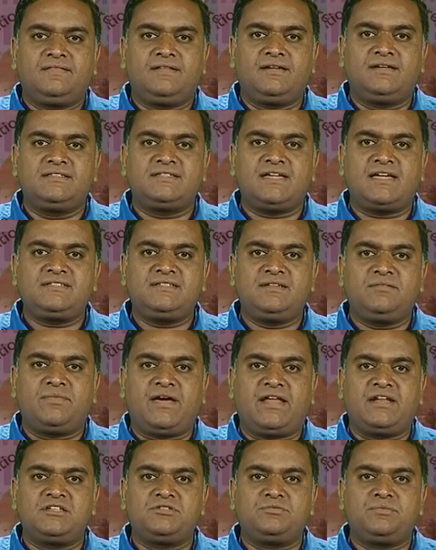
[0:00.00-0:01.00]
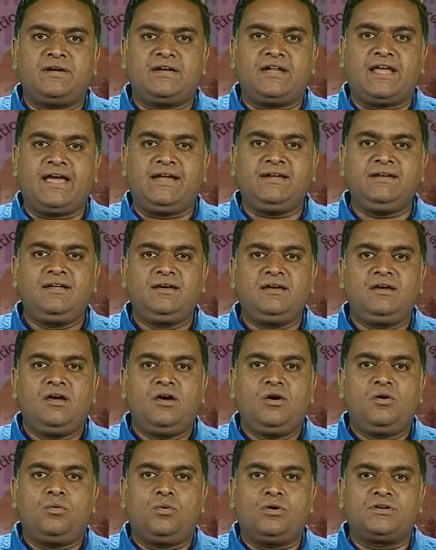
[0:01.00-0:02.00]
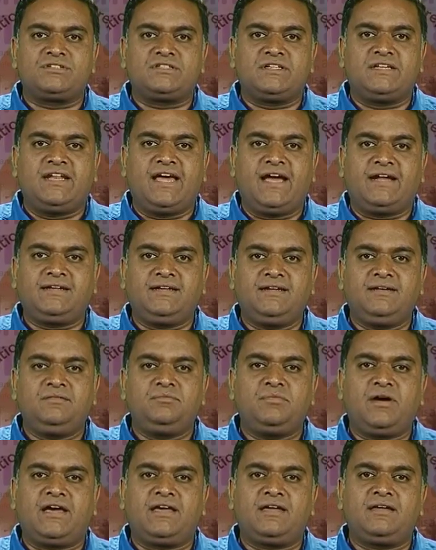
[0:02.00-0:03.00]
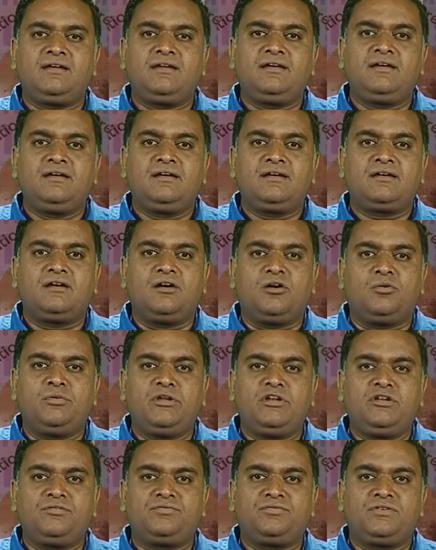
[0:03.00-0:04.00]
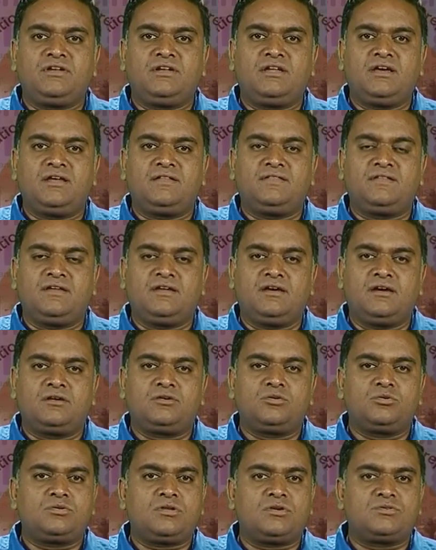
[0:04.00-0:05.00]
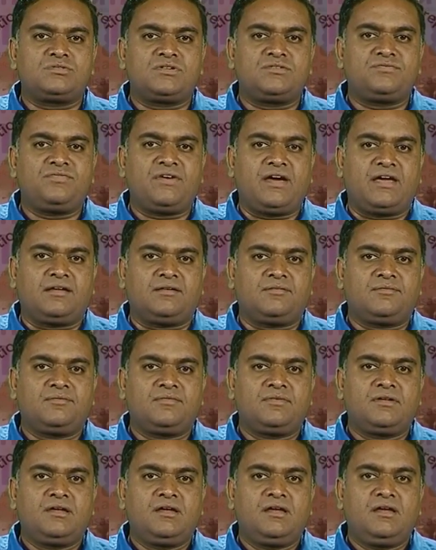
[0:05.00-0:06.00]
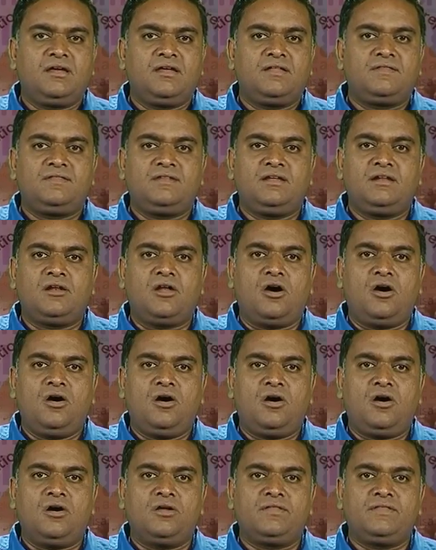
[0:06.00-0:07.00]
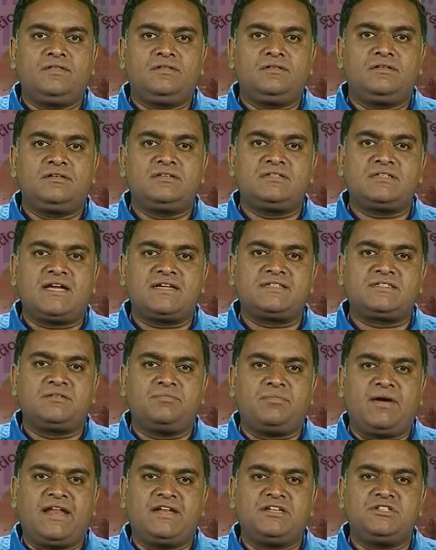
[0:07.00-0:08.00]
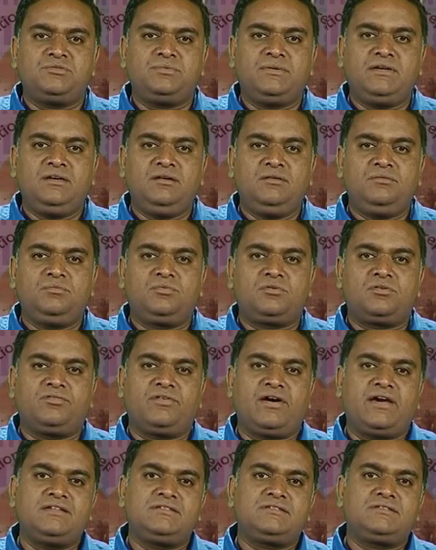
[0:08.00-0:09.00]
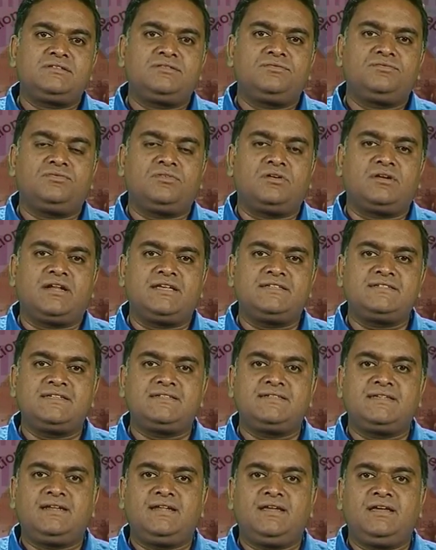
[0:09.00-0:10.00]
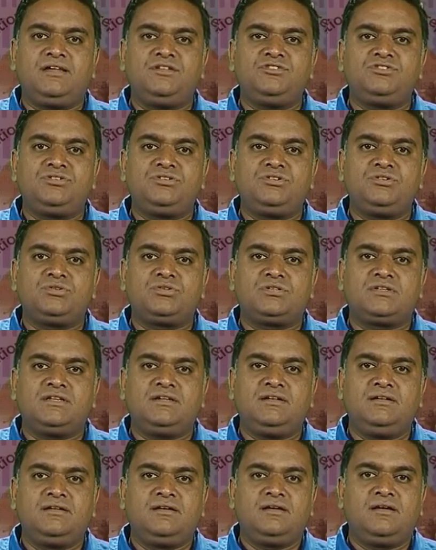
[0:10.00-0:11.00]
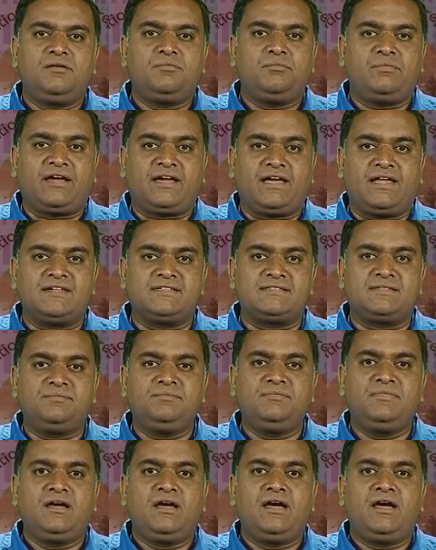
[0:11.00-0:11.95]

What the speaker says: The Disaster Management Act was enacted by Government of India in the year 2005. The law on disaster management provides for necessary institutional mechanism